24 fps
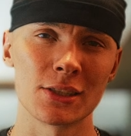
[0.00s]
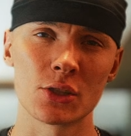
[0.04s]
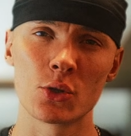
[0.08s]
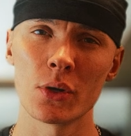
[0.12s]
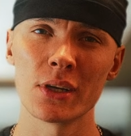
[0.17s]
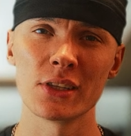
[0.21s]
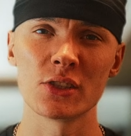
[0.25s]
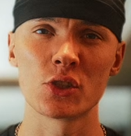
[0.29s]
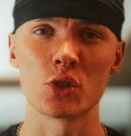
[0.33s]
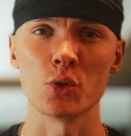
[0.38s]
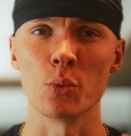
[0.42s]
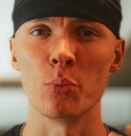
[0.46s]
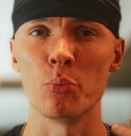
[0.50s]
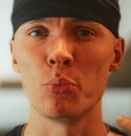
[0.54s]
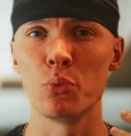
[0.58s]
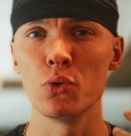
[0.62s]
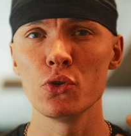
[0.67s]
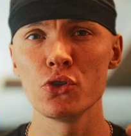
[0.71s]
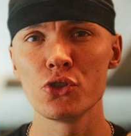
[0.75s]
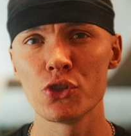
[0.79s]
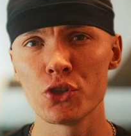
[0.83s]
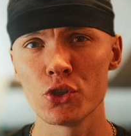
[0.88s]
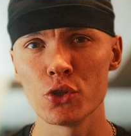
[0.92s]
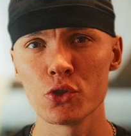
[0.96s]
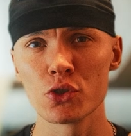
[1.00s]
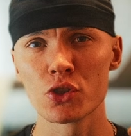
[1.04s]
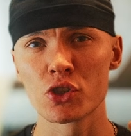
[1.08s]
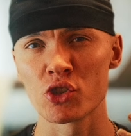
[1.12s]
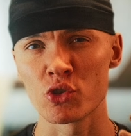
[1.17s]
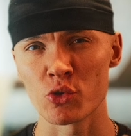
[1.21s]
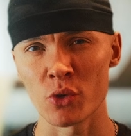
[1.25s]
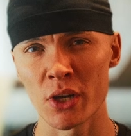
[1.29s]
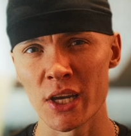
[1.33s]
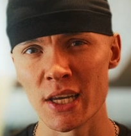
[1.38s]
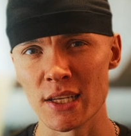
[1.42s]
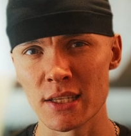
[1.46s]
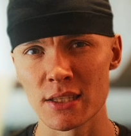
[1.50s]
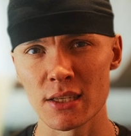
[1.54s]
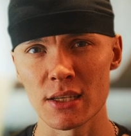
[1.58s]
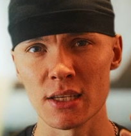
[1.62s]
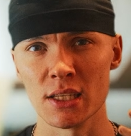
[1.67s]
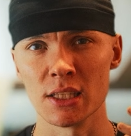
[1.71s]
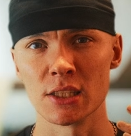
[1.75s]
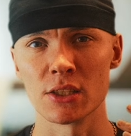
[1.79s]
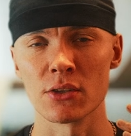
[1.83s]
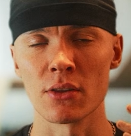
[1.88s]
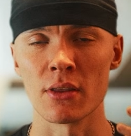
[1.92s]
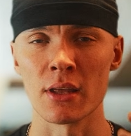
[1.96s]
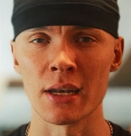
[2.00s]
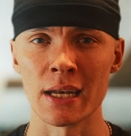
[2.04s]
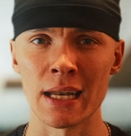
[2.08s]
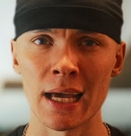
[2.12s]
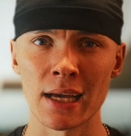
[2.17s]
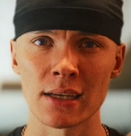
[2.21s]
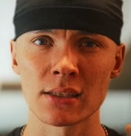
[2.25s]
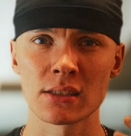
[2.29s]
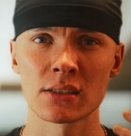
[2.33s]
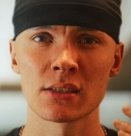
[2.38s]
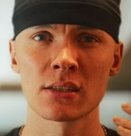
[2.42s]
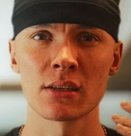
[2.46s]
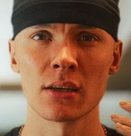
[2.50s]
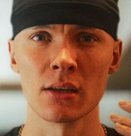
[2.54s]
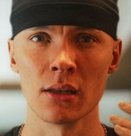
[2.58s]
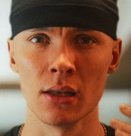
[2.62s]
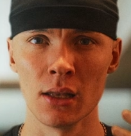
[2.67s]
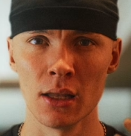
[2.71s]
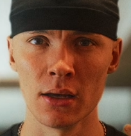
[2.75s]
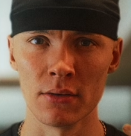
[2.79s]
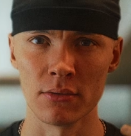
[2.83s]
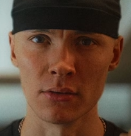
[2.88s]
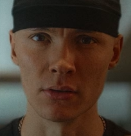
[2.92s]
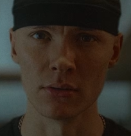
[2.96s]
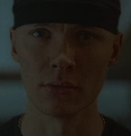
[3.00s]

going to push you straight into the next level.